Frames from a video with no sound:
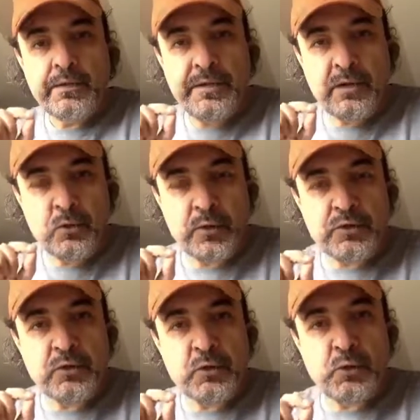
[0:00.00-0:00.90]
they are going
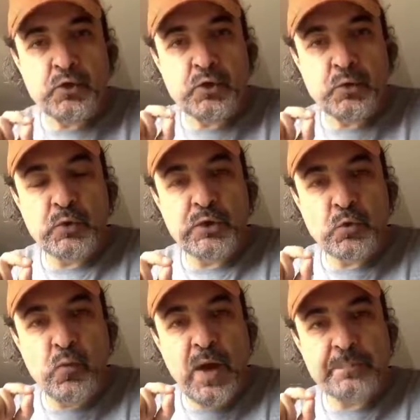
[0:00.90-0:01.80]
to use
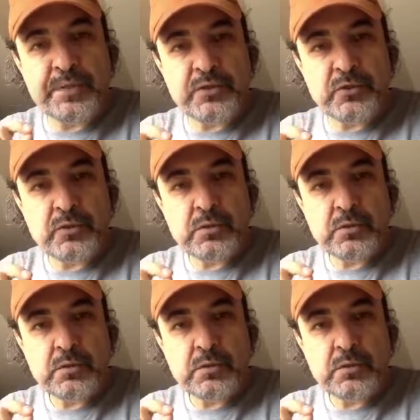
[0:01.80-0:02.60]
nuclear weapons.